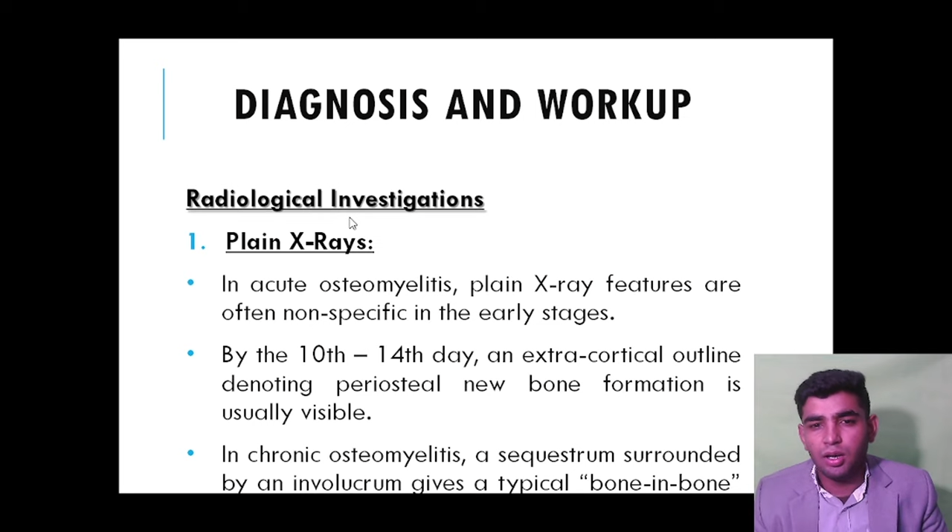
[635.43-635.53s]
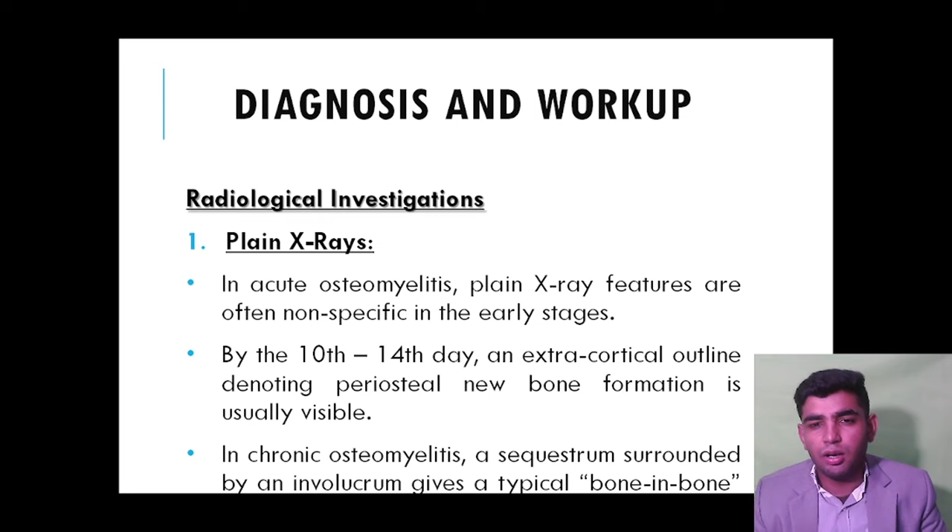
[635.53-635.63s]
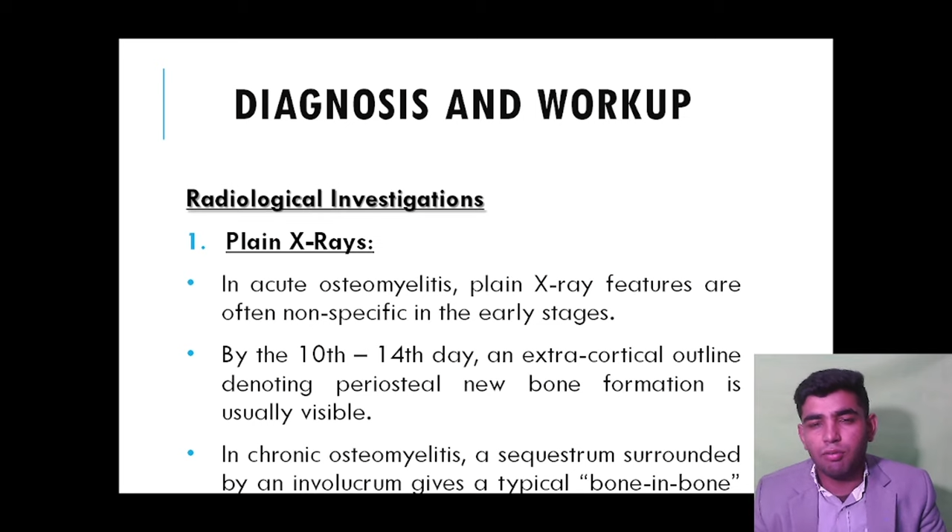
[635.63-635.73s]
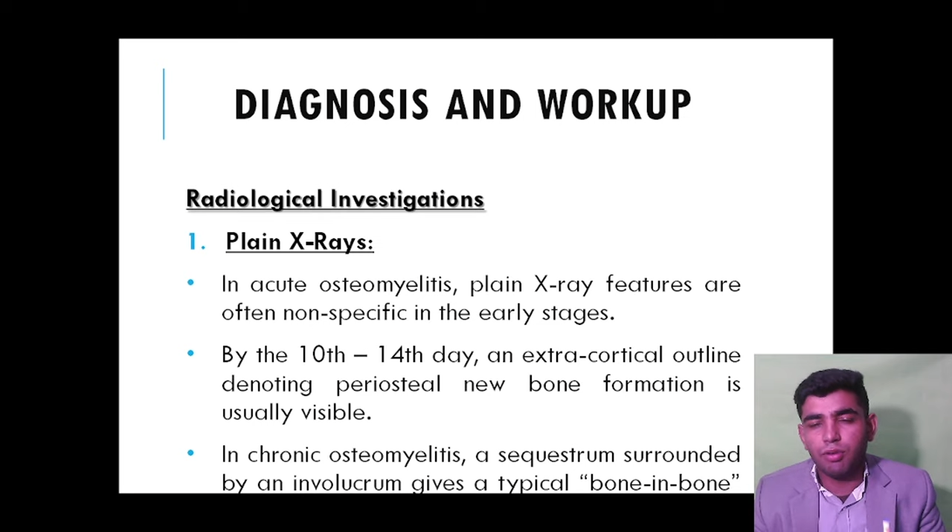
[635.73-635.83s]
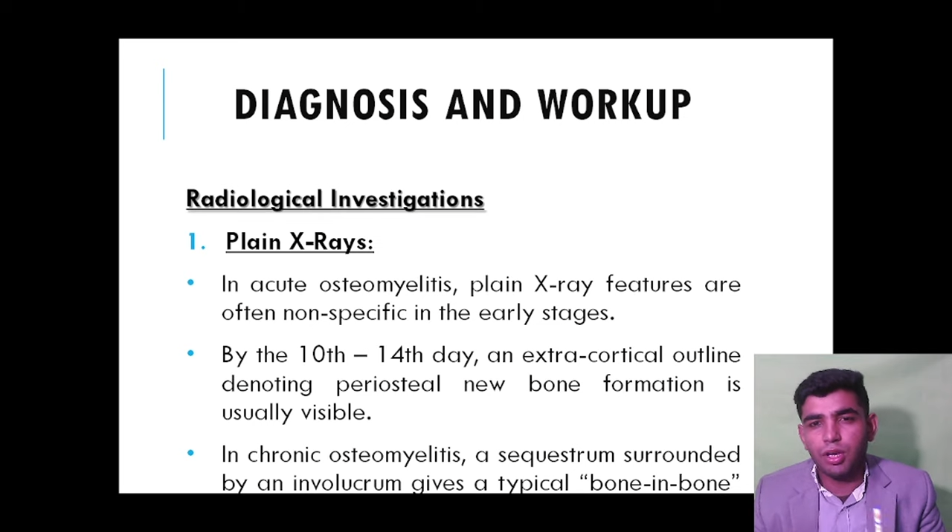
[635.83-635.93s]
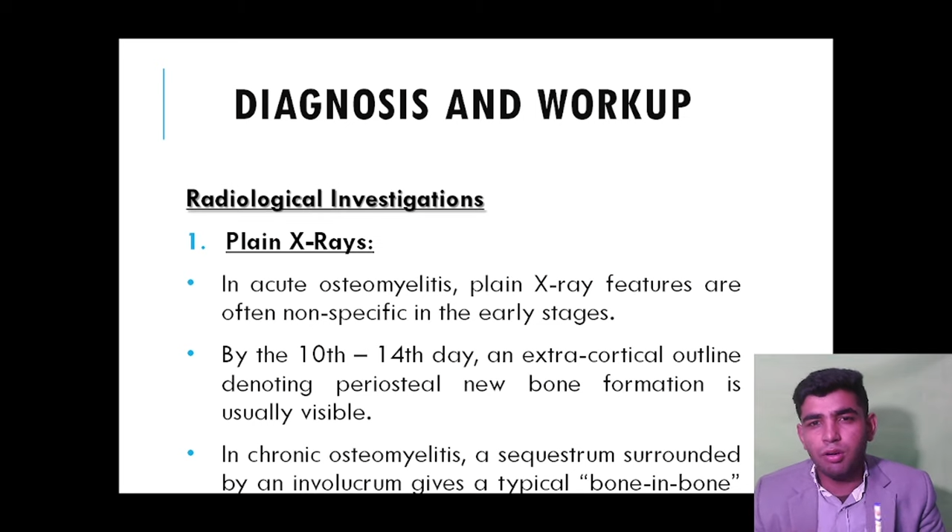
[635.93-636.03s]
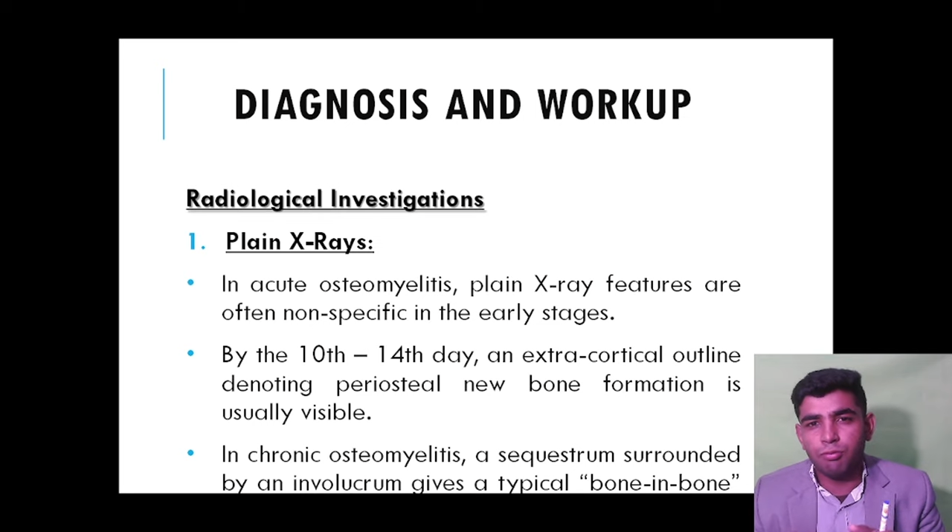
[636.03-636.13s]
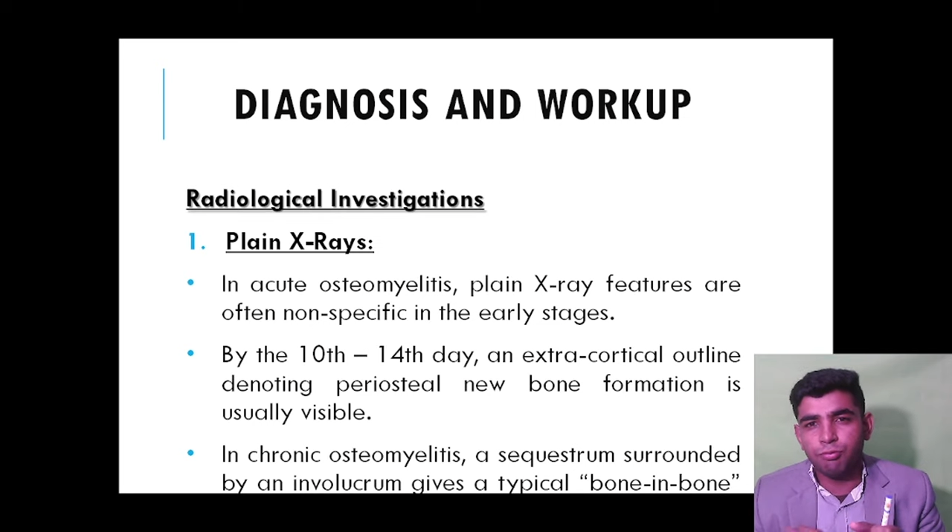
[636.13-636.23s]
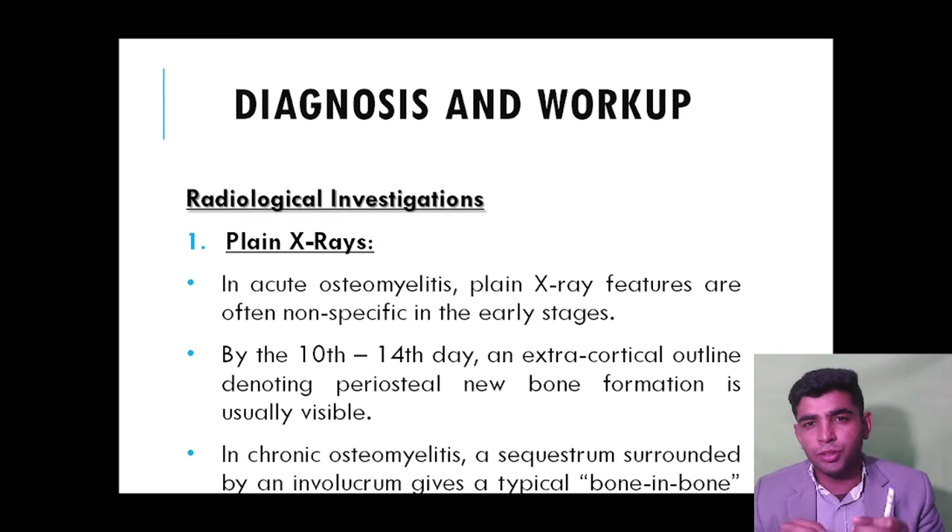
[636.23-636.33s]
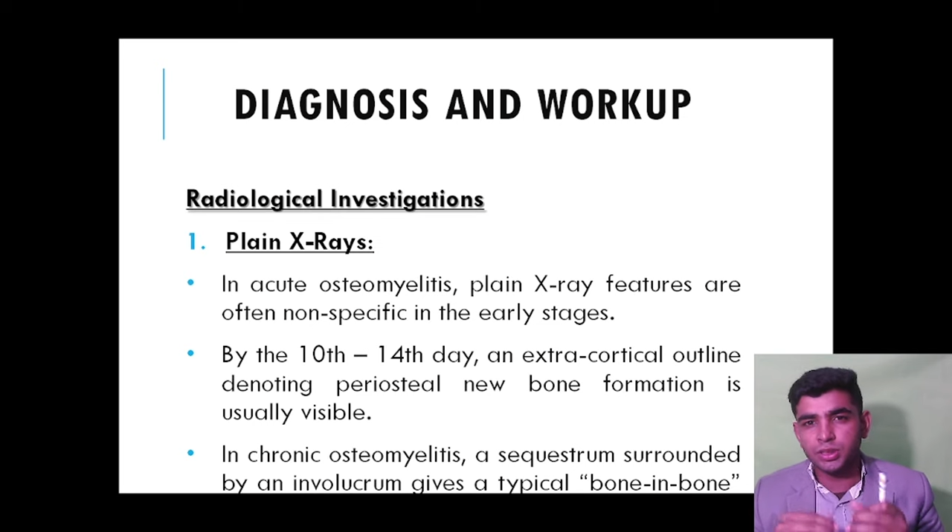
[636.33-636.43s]
uh,
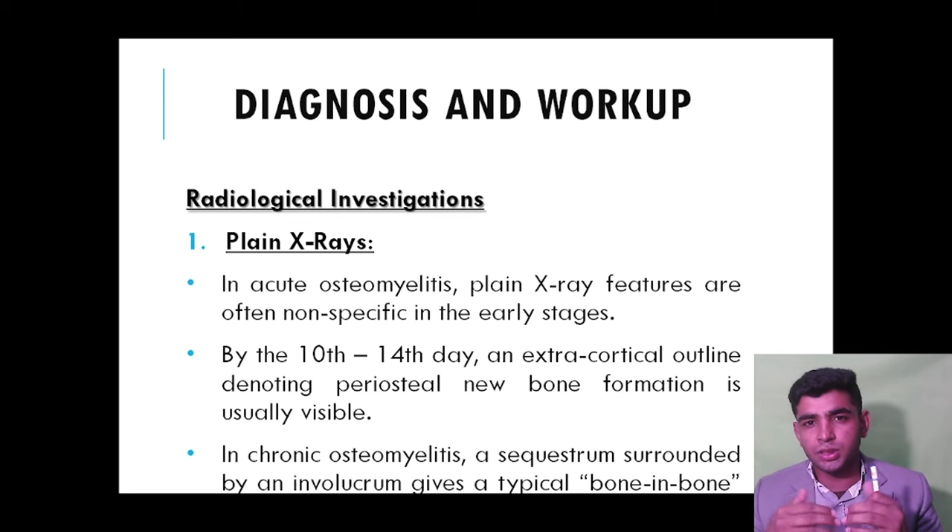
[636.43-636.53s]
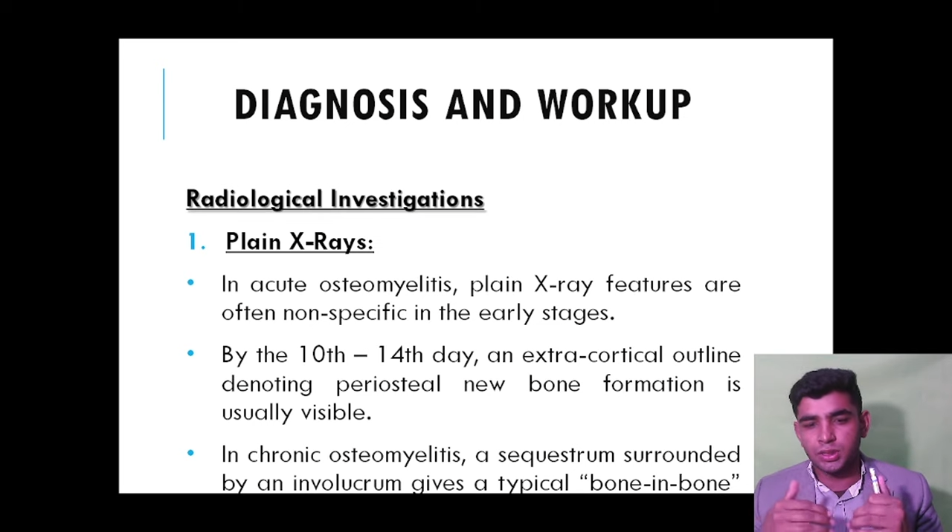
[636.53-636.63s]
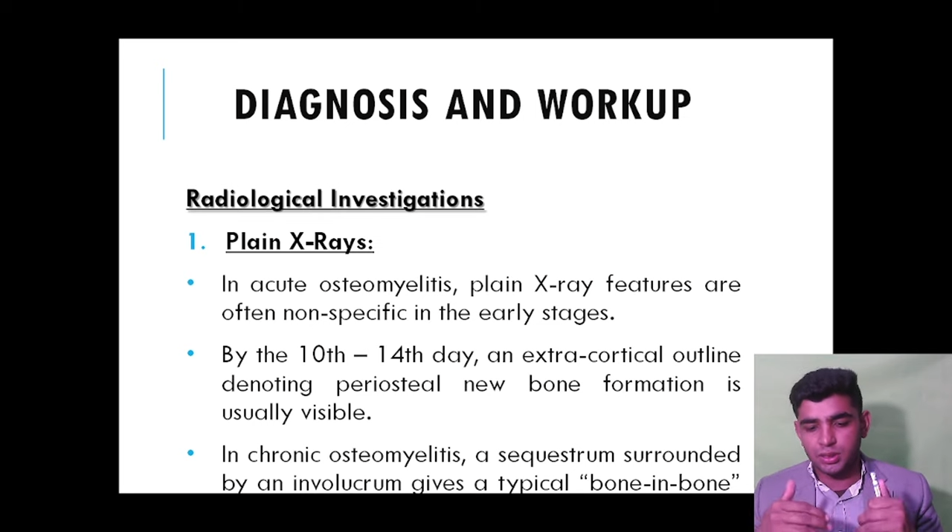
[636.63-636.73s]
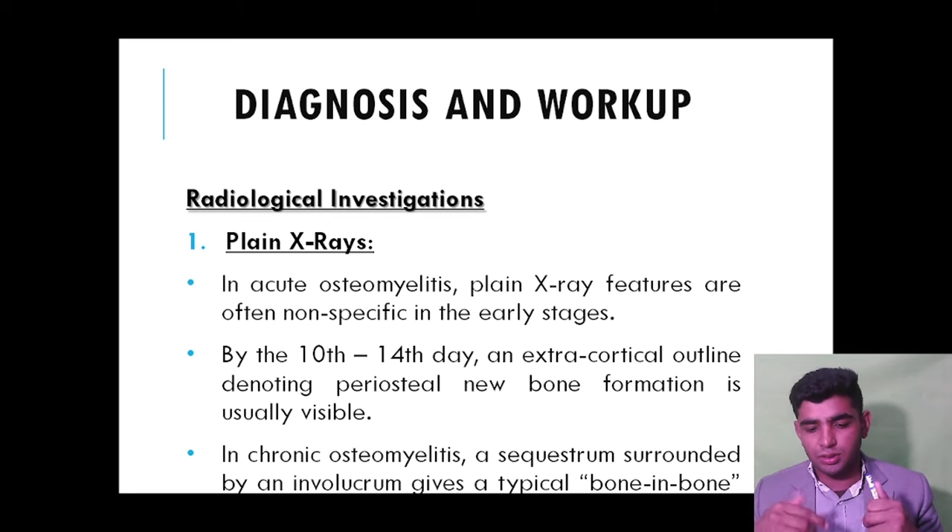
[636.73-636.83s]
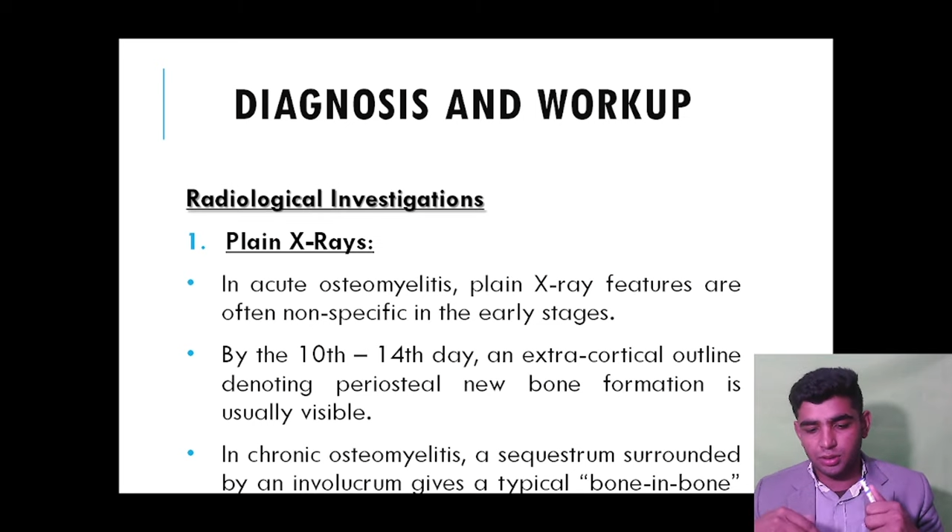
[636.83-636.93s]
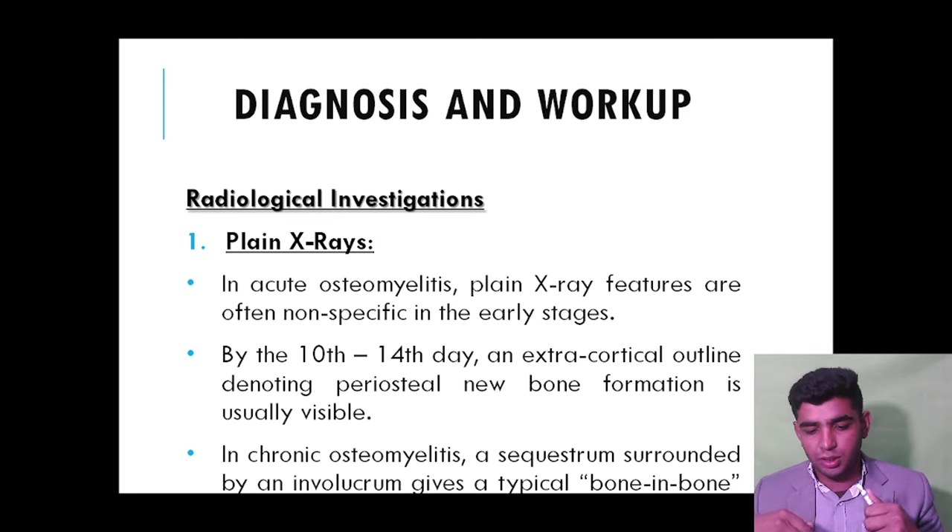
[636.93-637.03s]
in first cases,